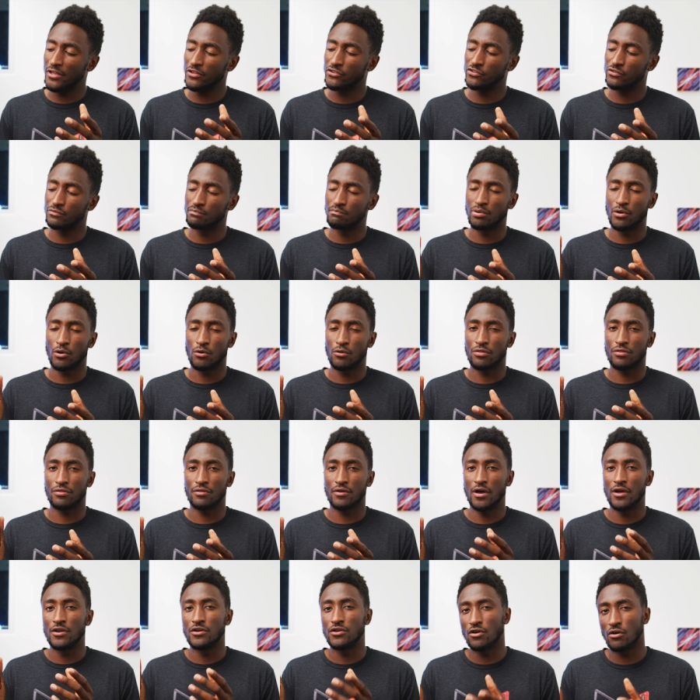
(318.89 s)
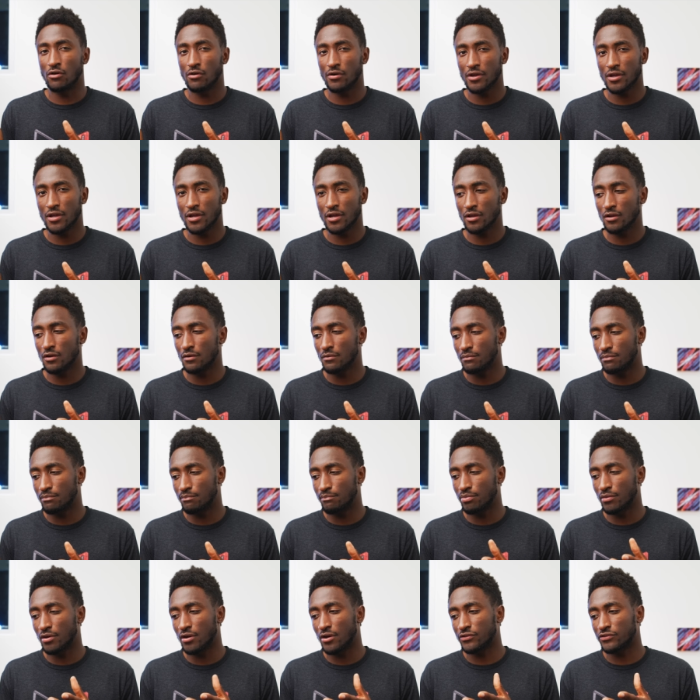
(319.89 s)
it's both annoying,
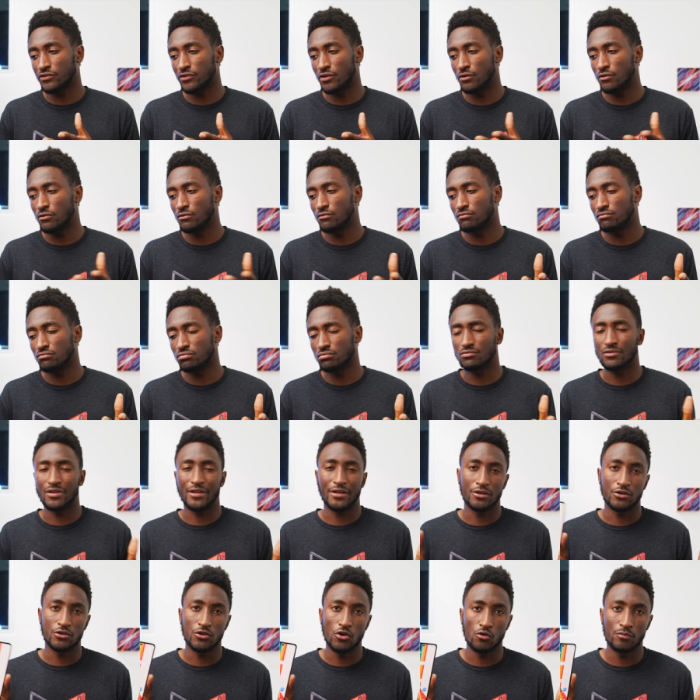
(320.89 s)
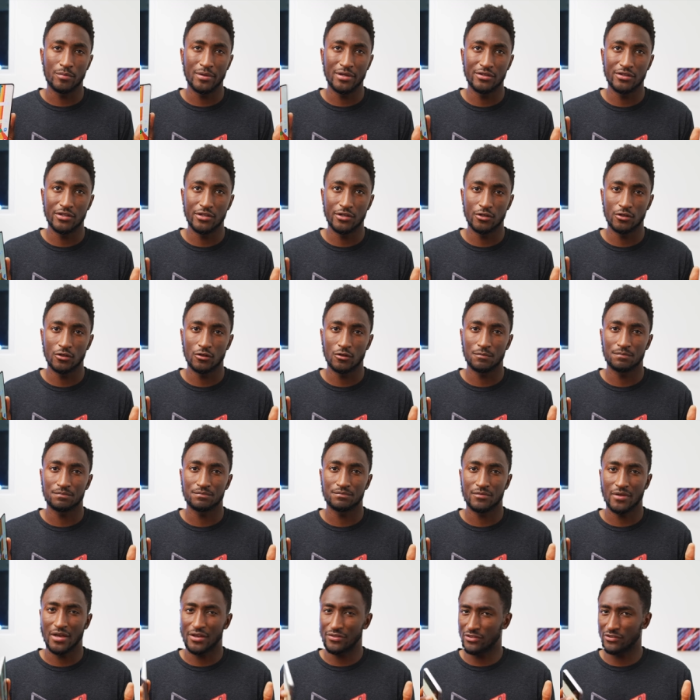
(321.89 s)
but also like no big deal
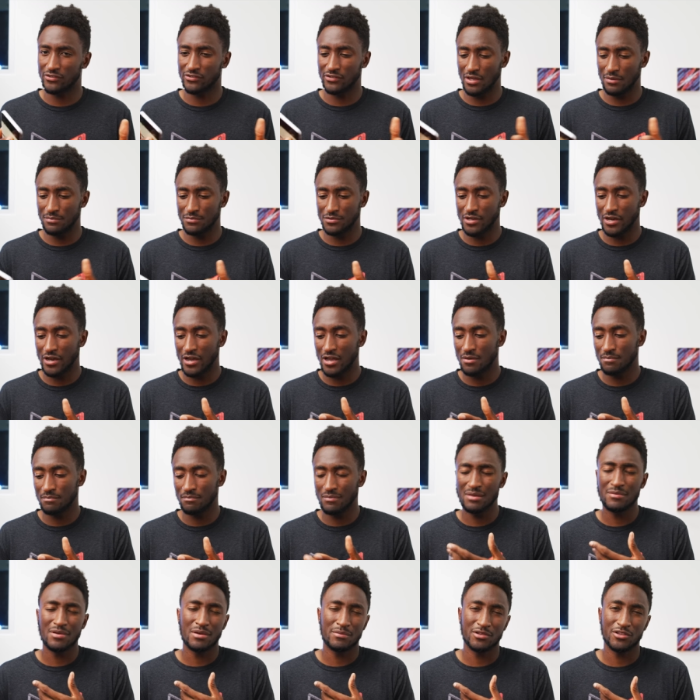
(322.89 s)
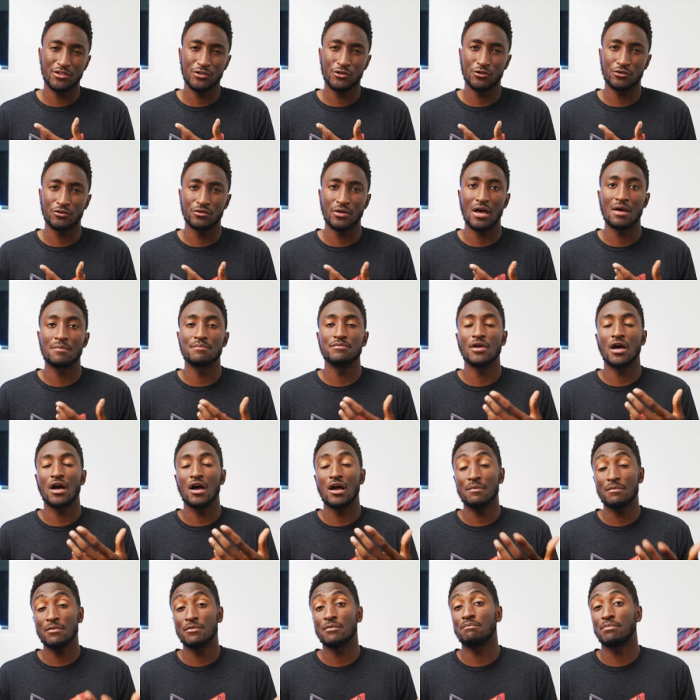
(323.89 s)
at the same time, maybe I'm a little, I'm,
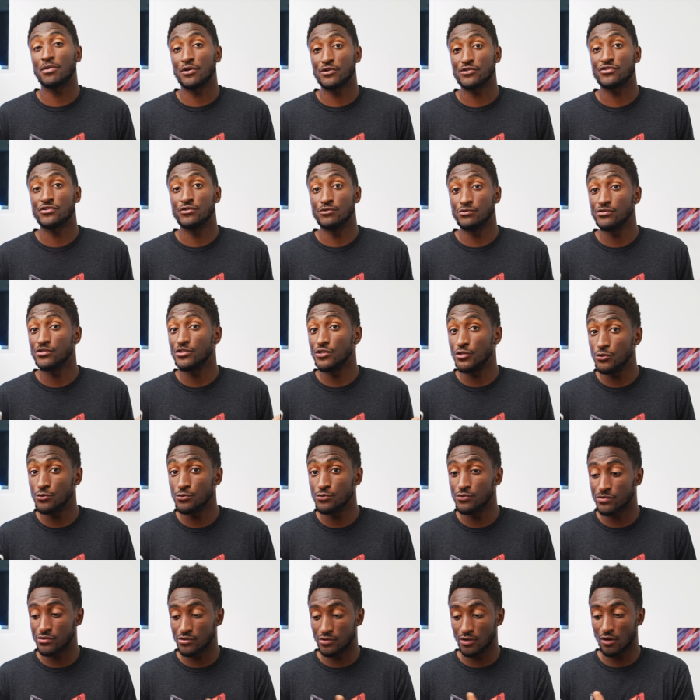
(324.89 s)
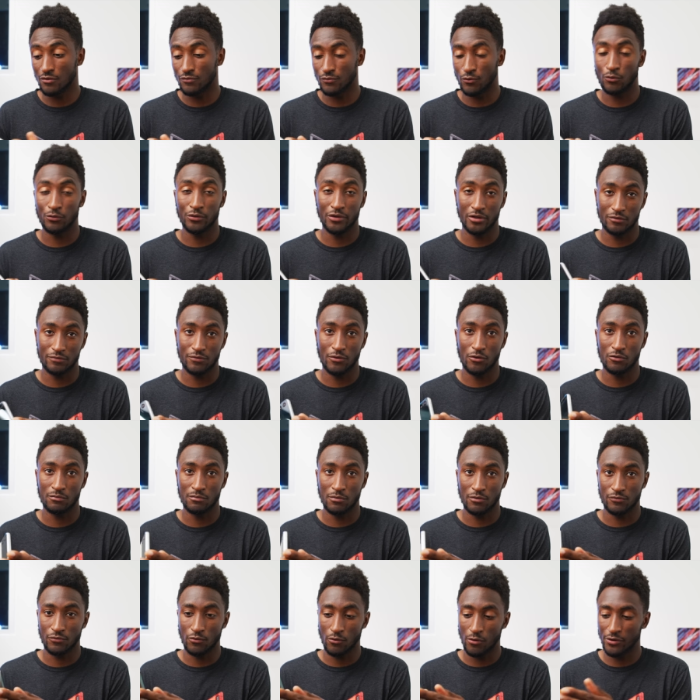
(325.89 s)
I'm a person who's used a folding phone
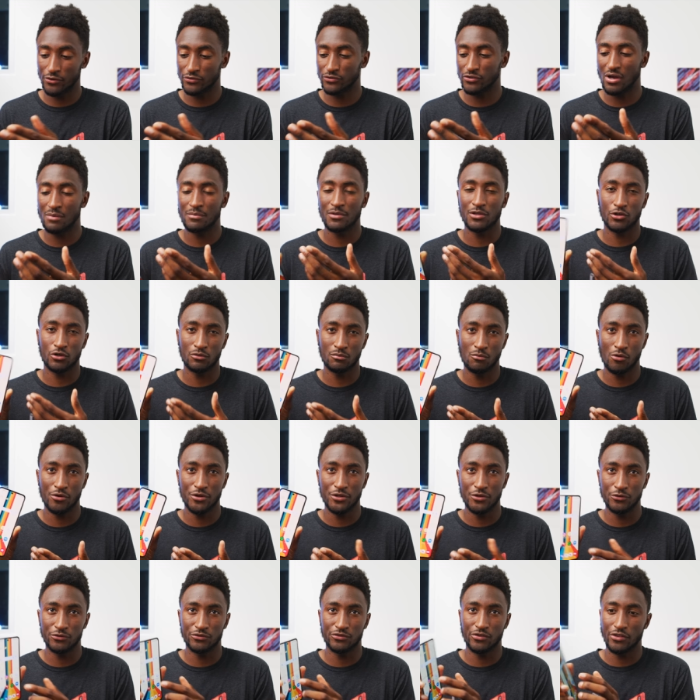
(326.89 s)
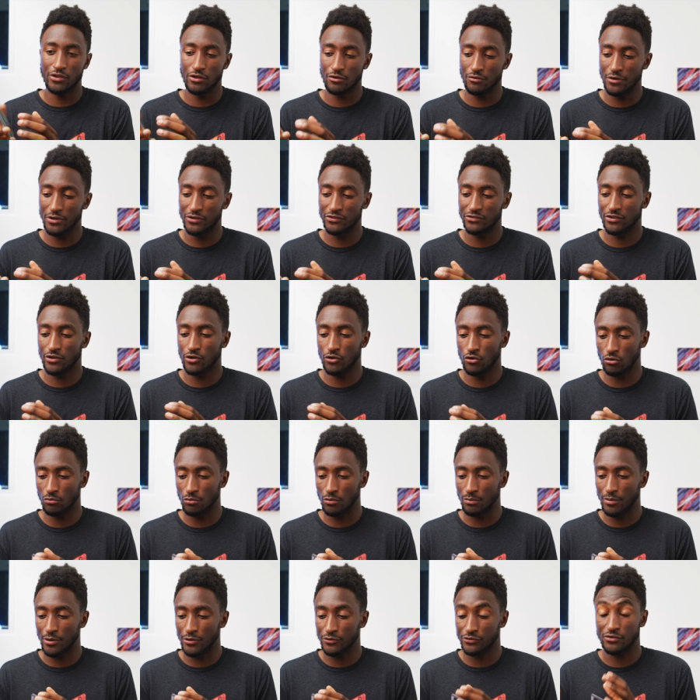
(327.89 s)
before, so I'm a little more used to the crease than a
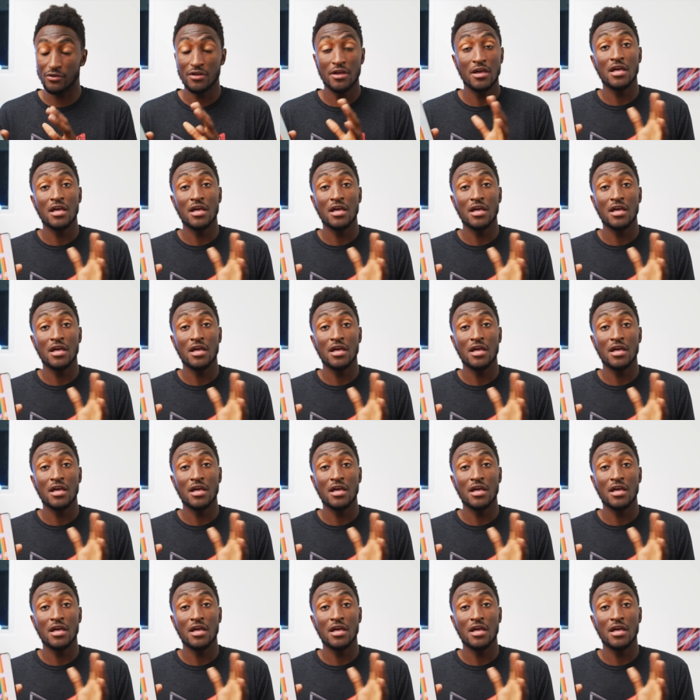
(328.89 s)
normal person.